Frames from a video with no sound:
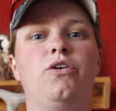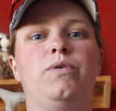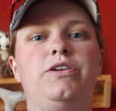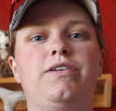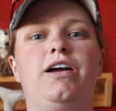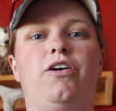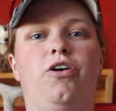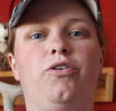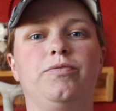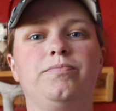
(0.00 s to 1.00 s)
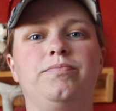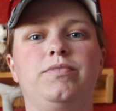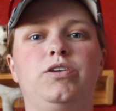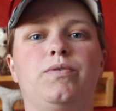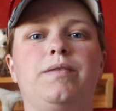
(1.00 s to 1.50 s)
When you get home,
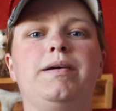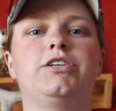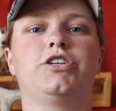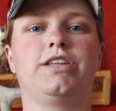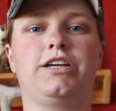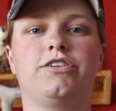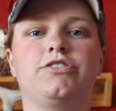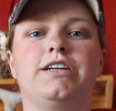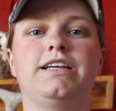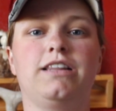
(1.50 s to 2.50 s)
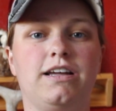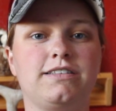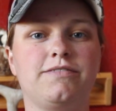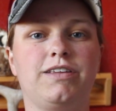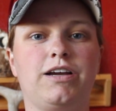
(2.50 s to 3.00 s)
you want to make sure that you're drinking
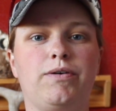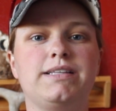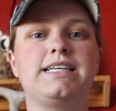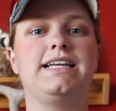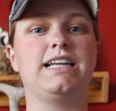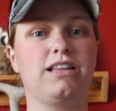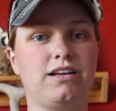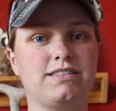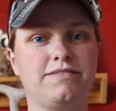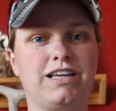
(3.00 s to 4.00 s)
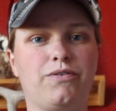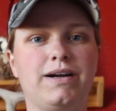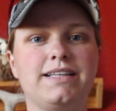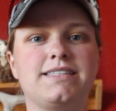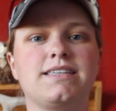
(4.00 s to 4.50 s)
lots of liquids, eating lots of
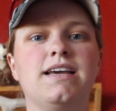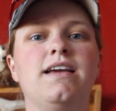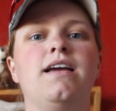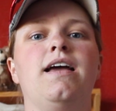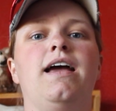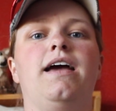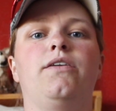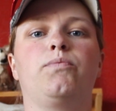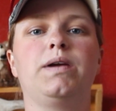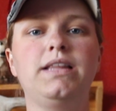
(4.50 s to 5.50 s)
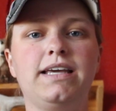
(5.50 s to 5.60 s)
liquids, and really